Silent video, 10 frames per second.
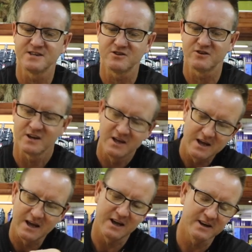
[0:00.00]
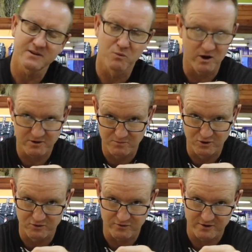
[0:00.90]
into it, and it won't
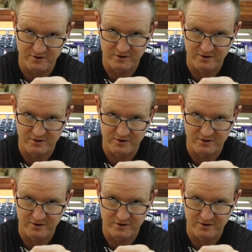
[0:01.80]
move.